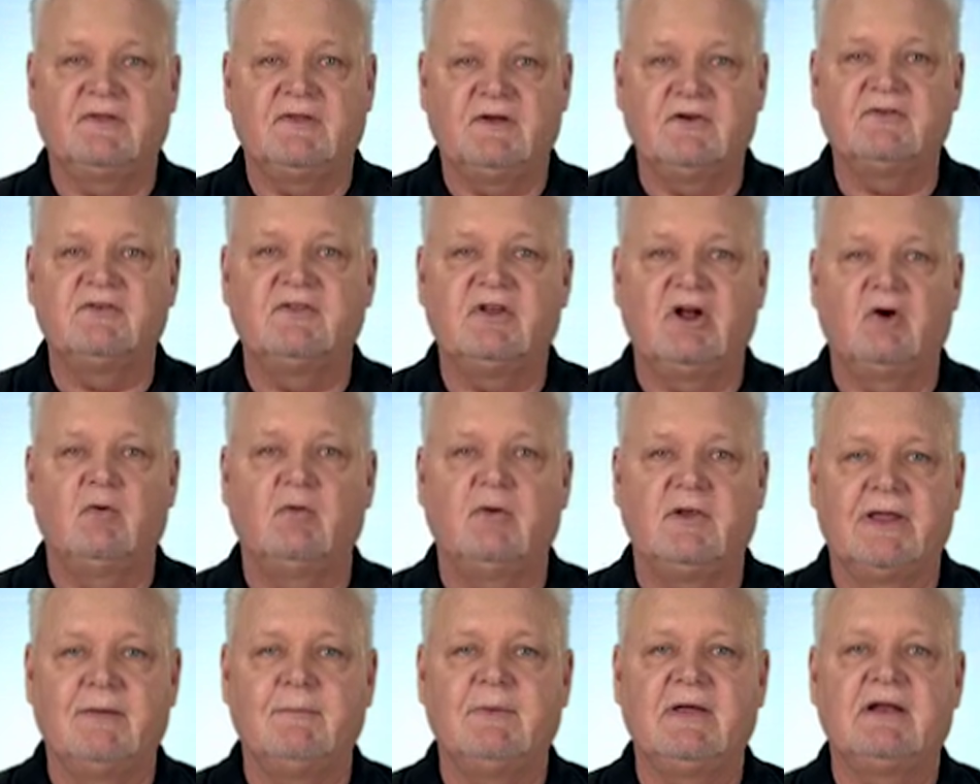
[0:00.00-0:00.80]
There's no
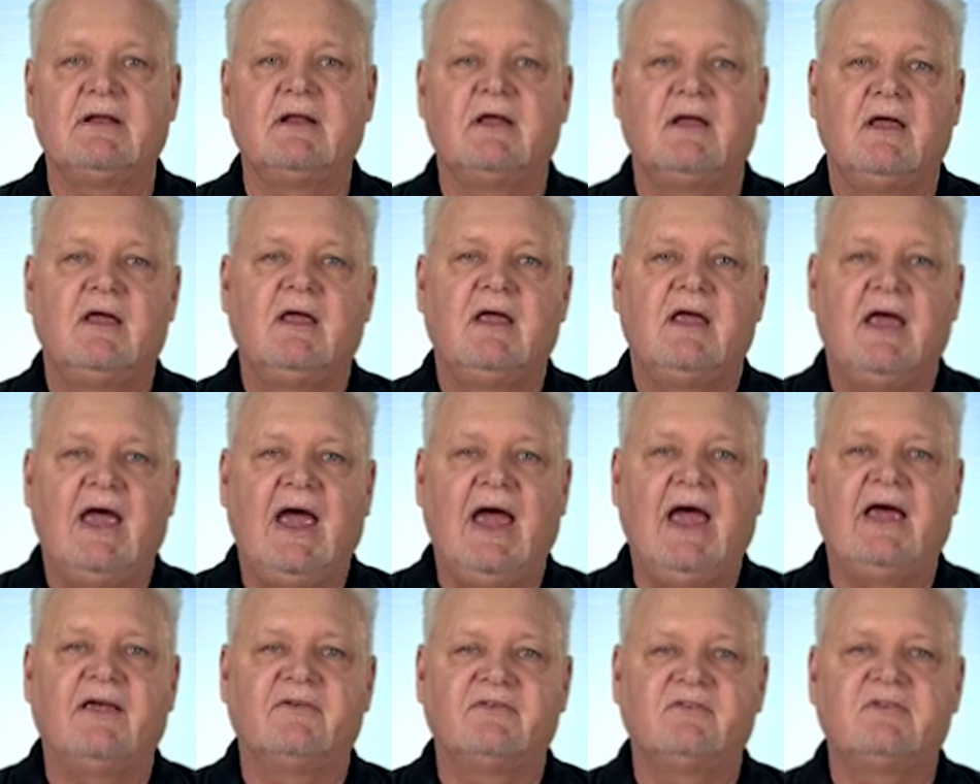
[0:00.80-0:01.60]
limit
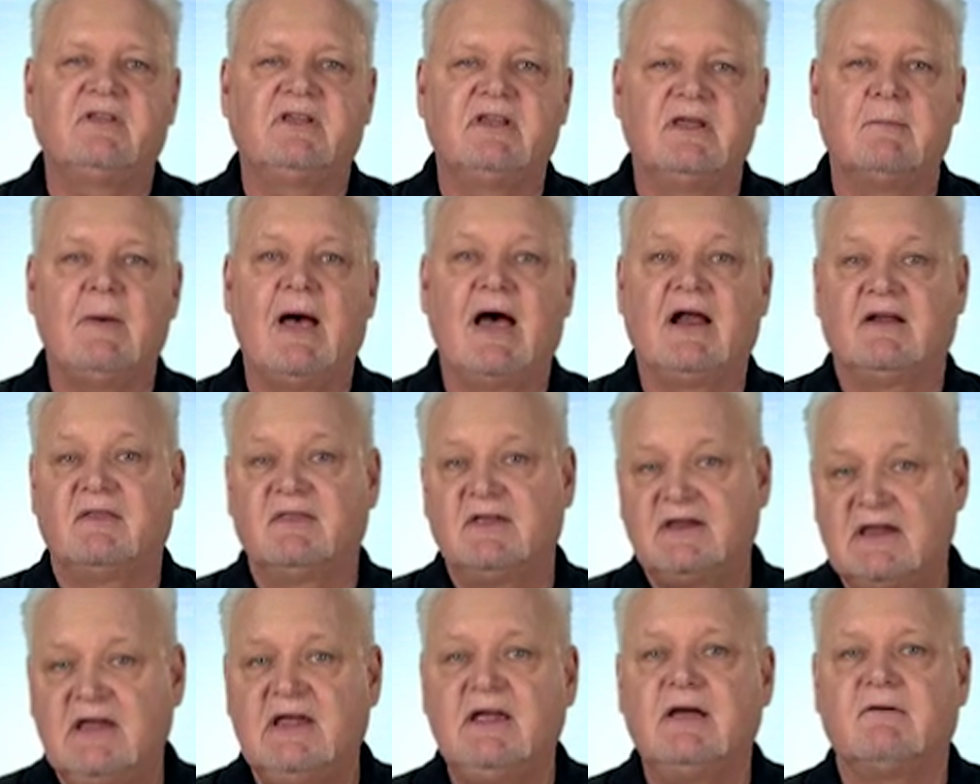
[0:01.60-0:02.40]
as to the amount of
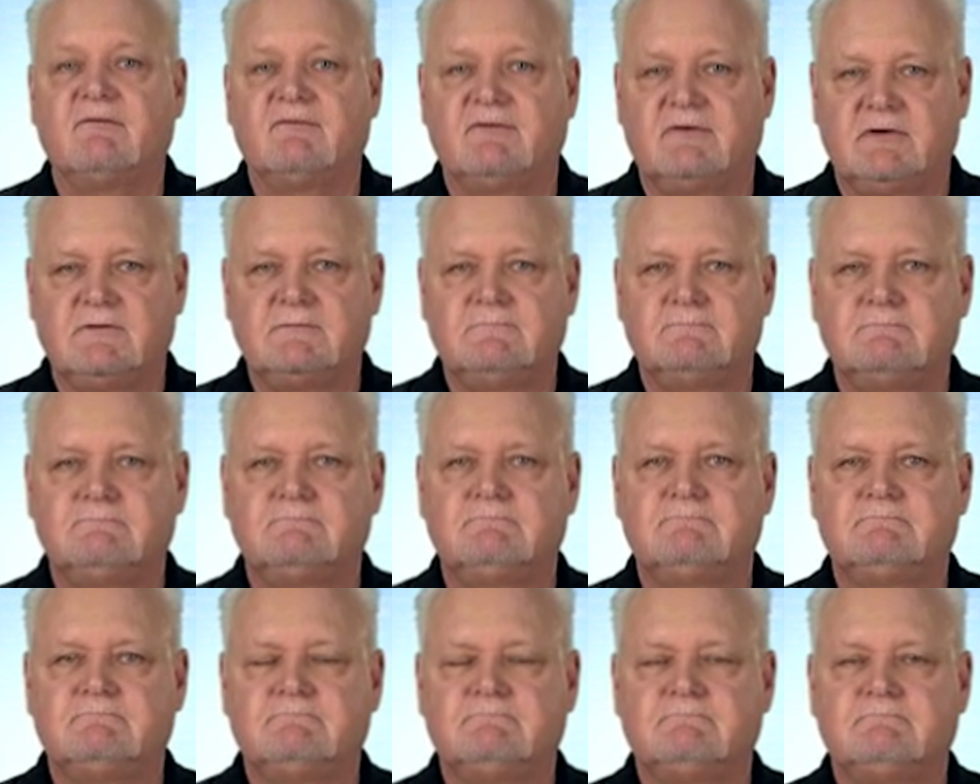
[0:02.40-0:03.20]
the gift.
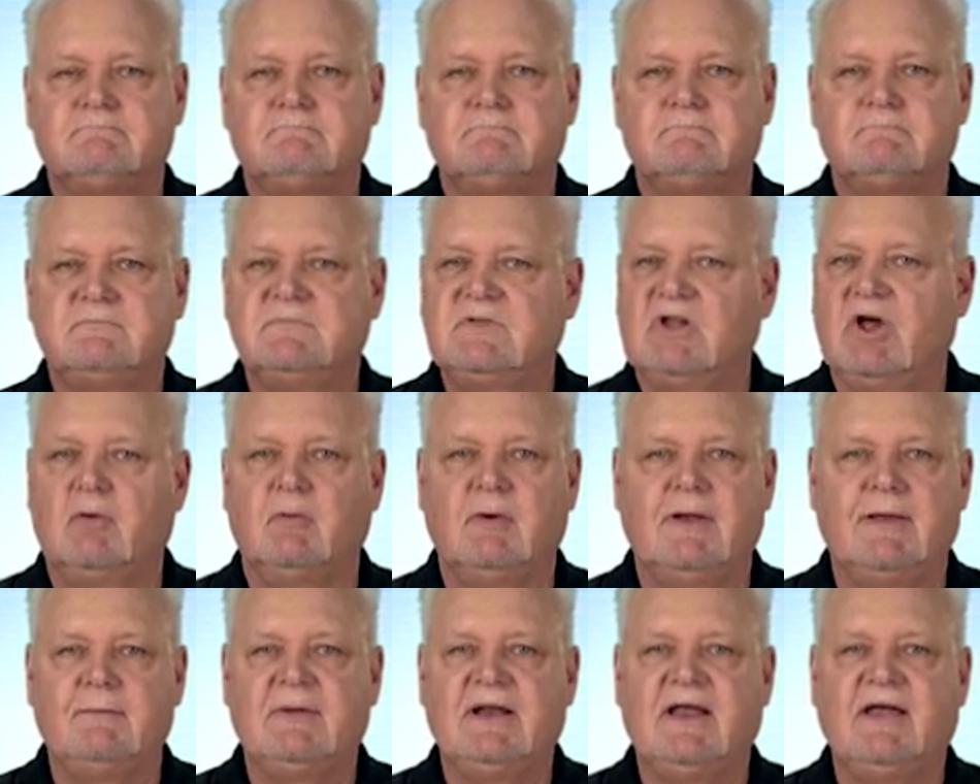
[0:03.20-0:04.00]
No
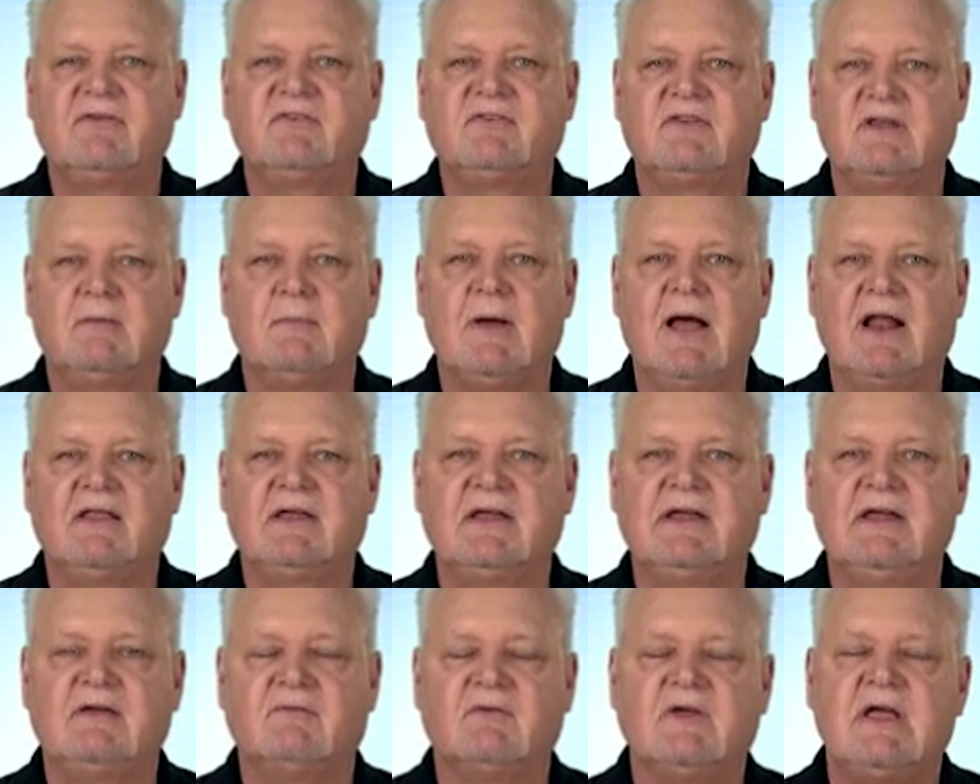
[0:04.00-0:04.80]
limit as to the amount
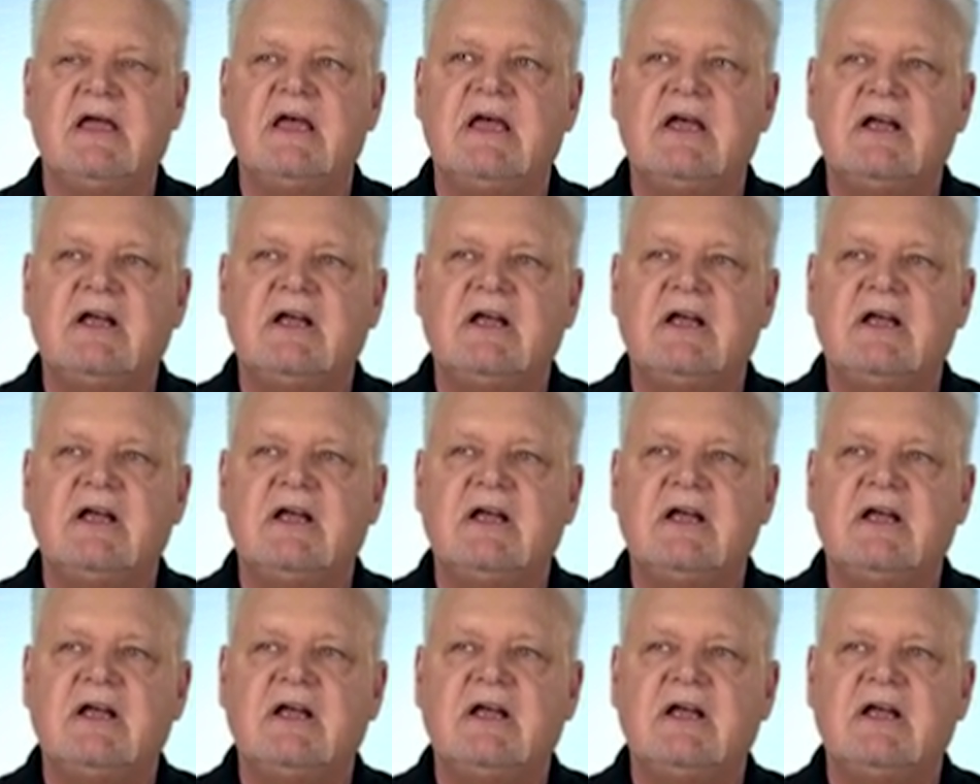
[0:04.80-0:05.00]
of the gift.